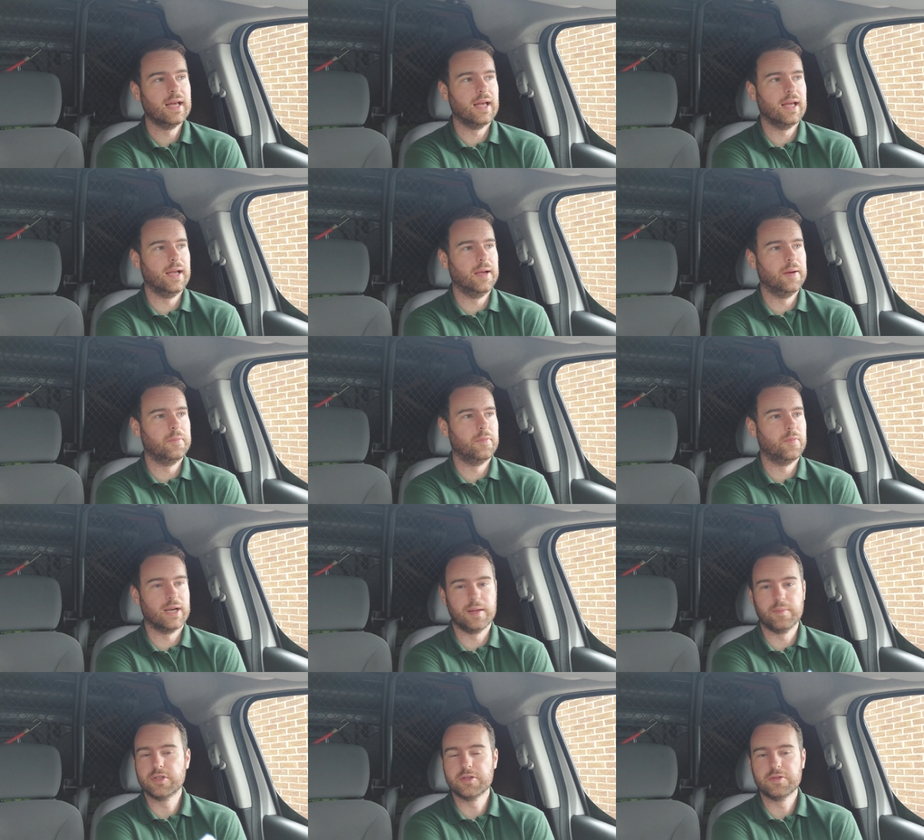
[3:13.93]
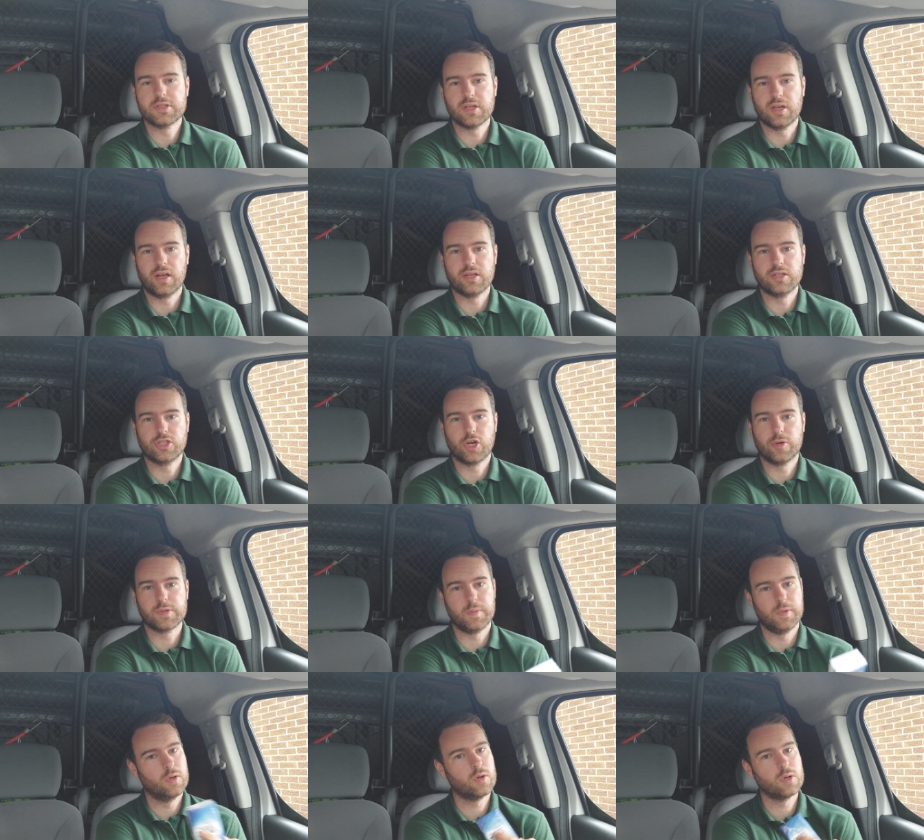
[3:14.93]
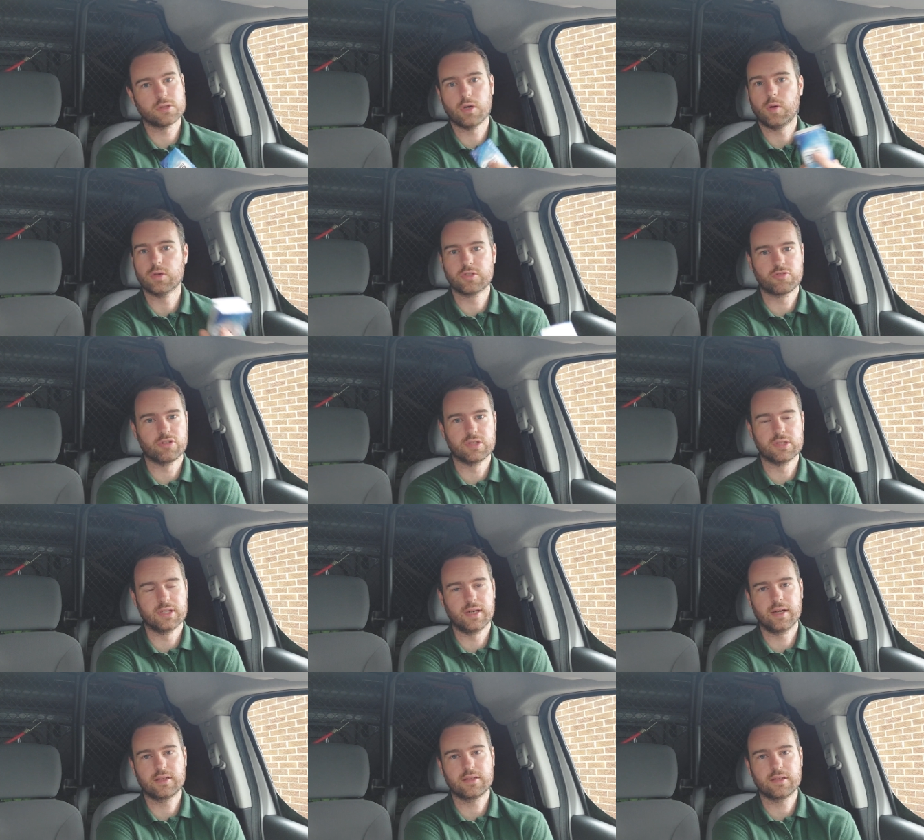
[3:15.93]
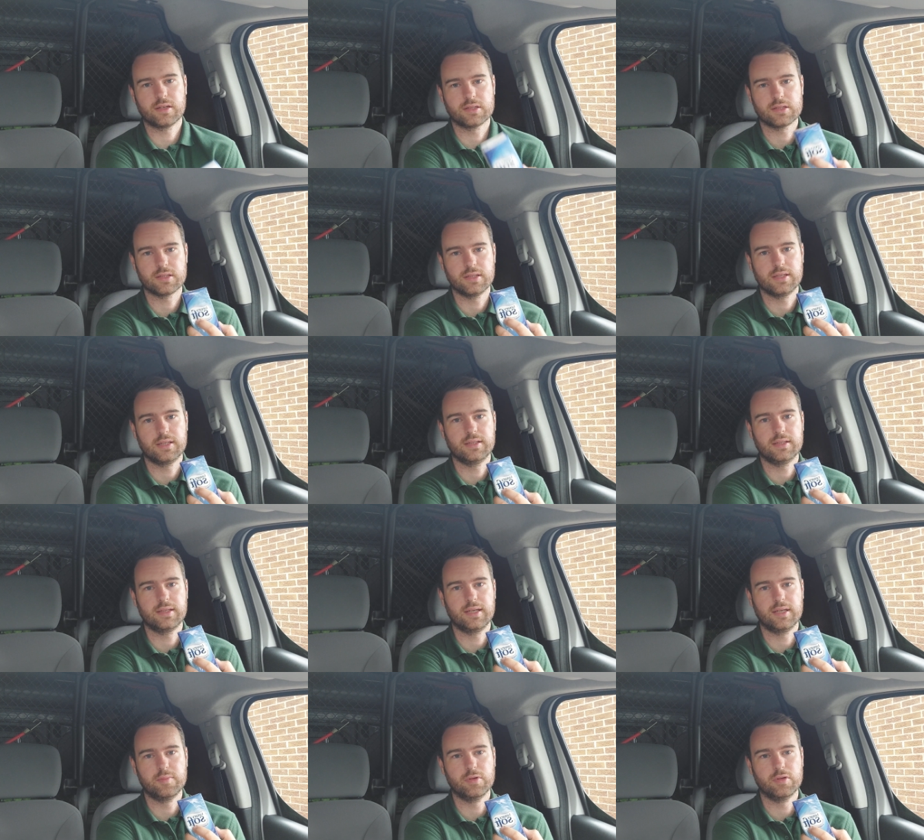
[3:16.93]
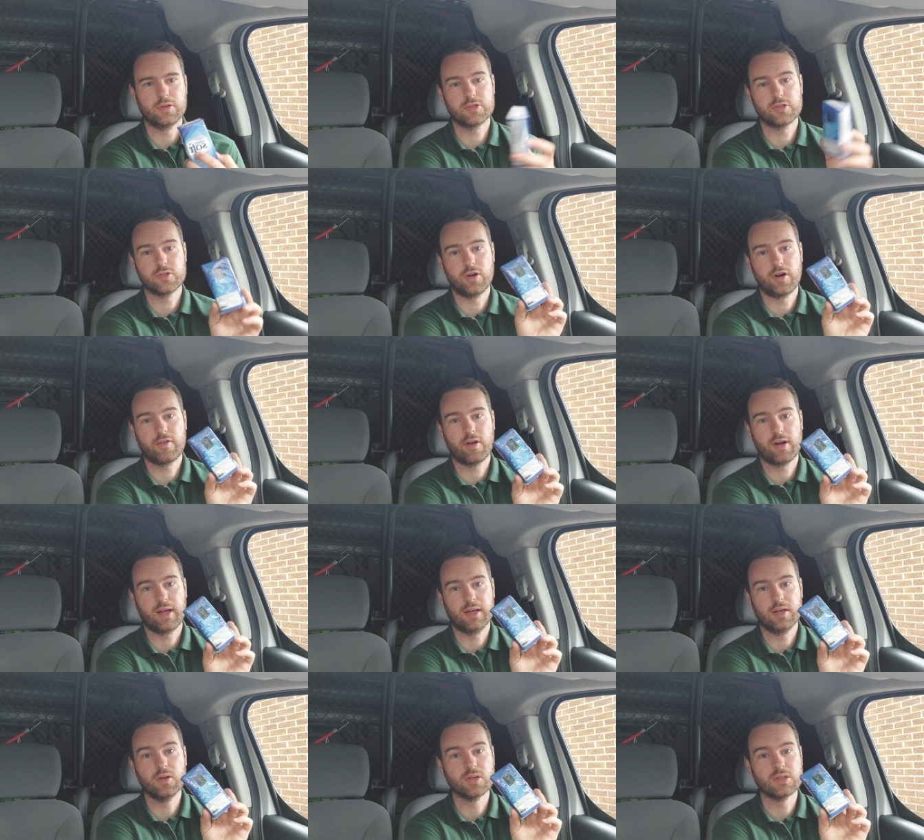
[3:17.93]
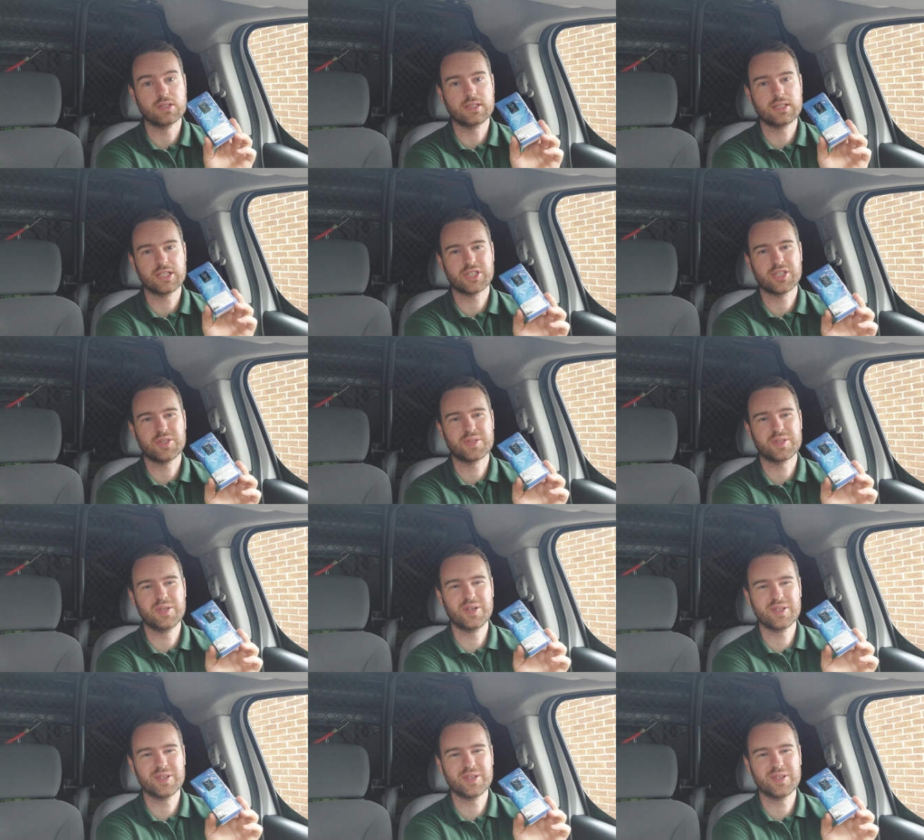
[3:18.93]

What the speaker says: when I'm doing certain jobs my nose always runs and I constantly need to blow it, so I've got like loads of tissues,